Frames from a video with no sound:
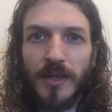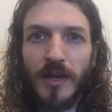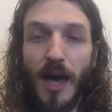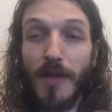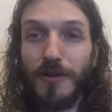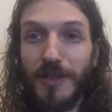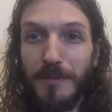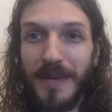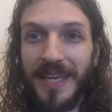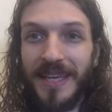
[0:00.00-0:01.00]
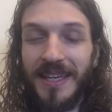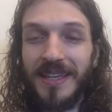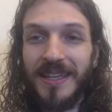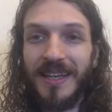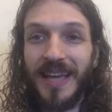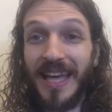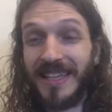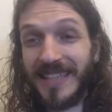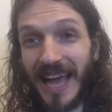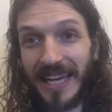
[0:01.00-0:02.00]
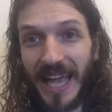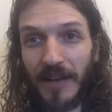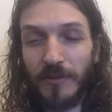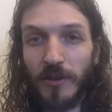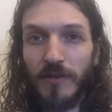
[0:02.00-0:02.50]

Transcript: other than me and a tiny handful